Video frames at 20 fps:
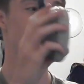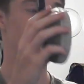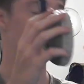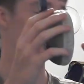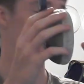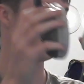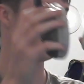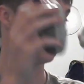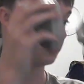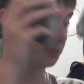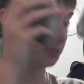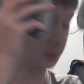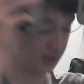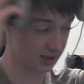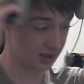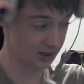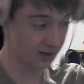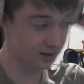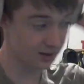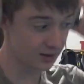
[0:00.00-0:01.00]
honestly,
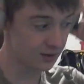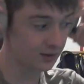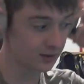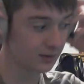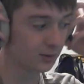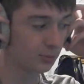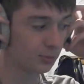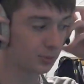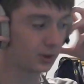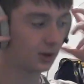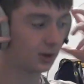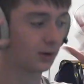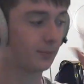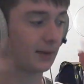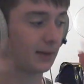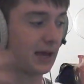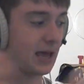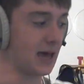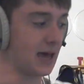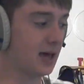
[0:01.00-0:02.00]
but put it on
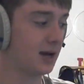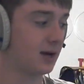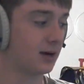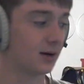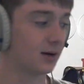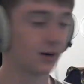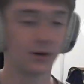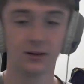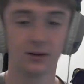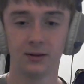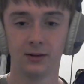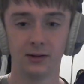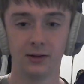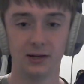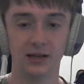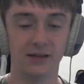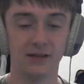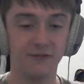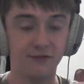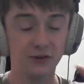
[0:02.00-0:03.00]
my head here.
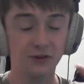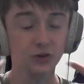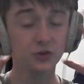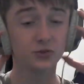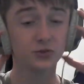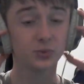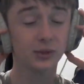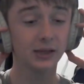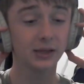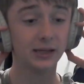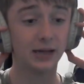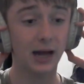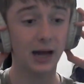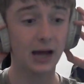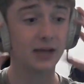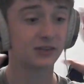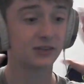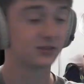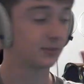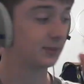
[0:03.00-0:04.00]
It feels really
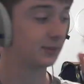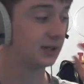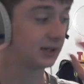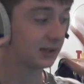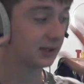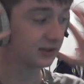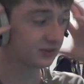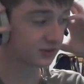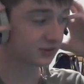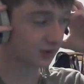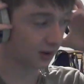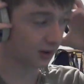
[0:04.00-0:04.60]
nice. I mean, it is